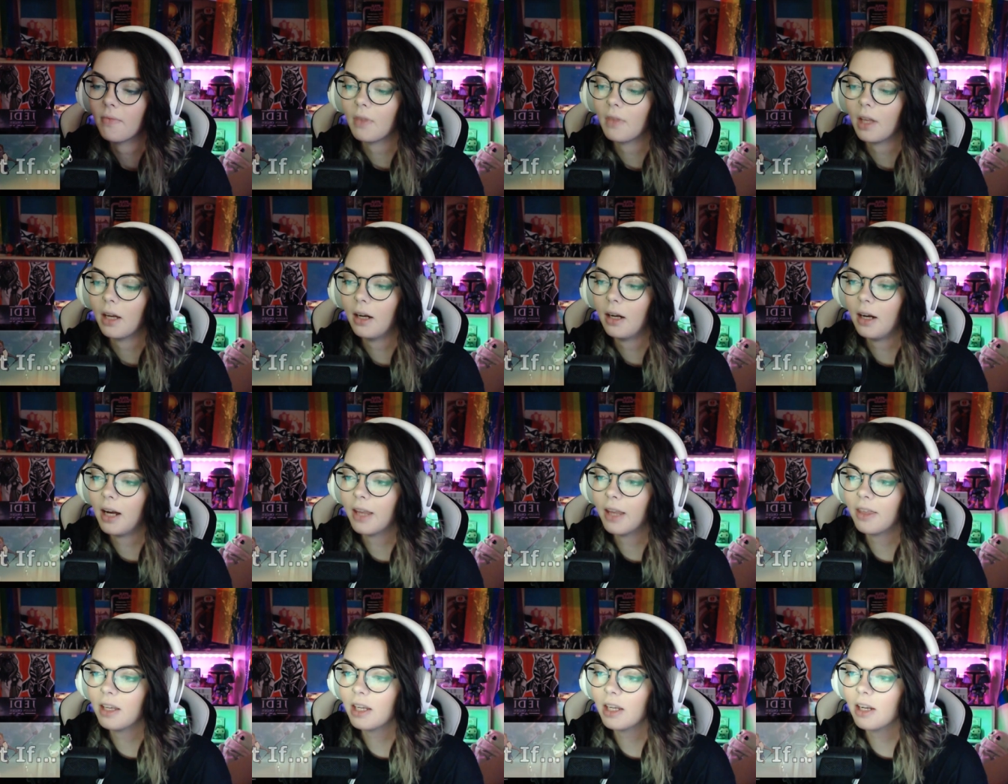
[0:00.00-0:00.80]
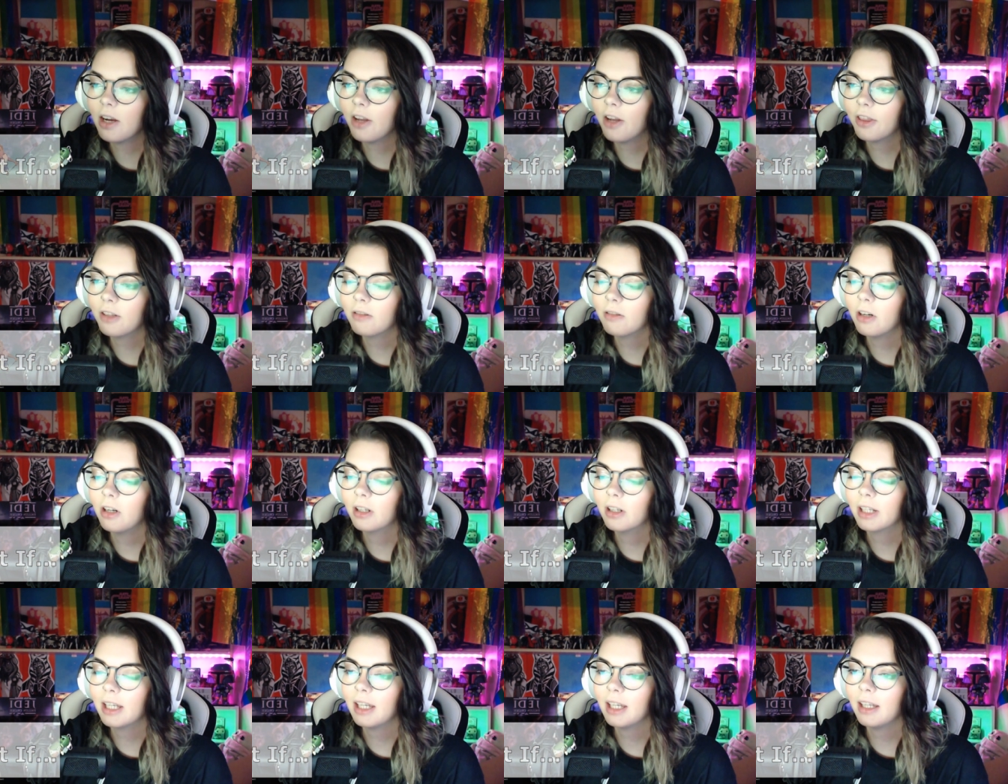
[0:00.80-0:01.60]
I think he got the
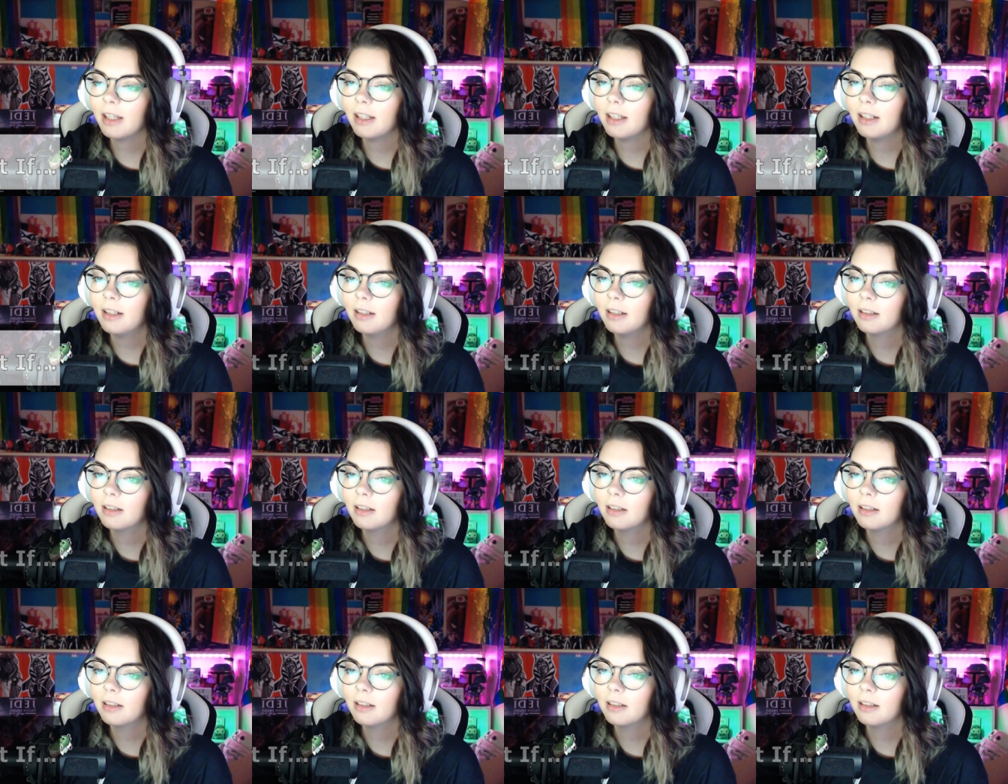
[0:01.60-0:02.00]
wrong kid.